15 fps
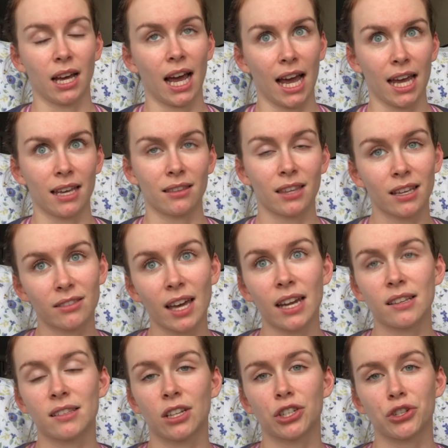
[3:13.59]
I think that
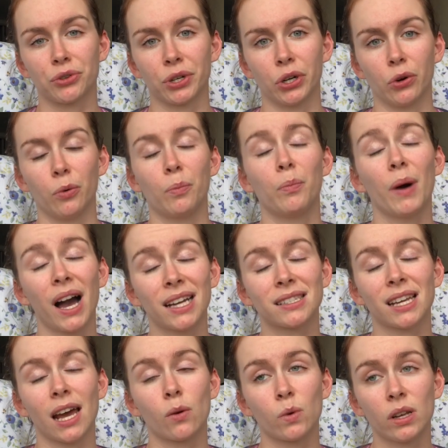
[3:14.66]
is untrue, but
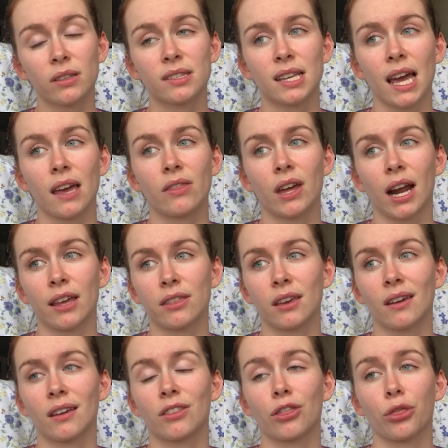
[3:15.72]
I will say that I
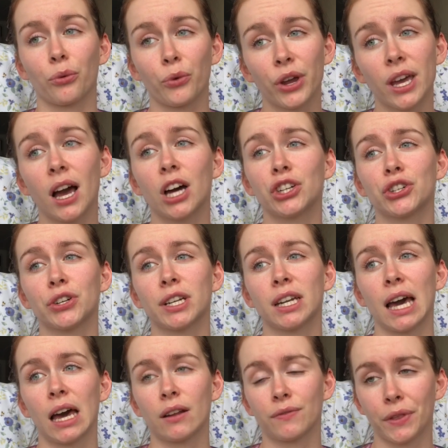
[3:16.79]
think 300
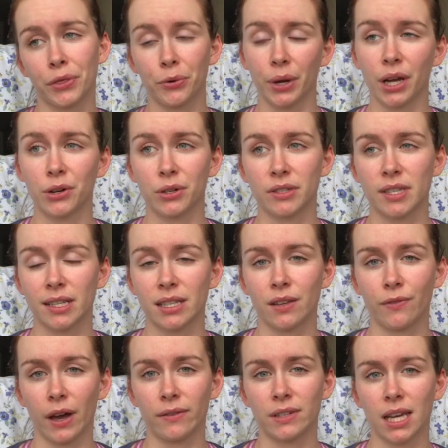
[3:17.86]
out of the
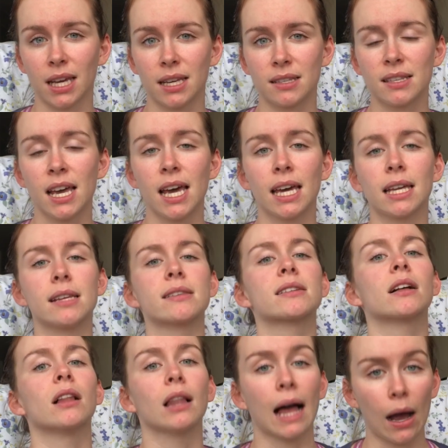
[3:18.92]
365 days, it is
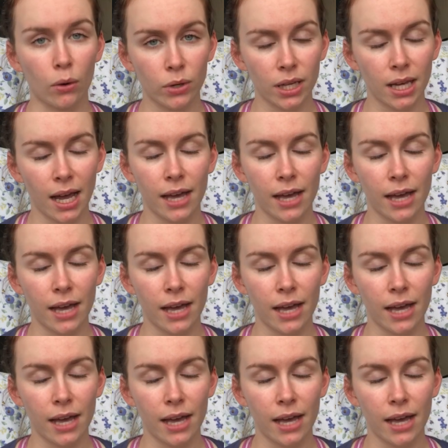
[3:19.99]
cloudy.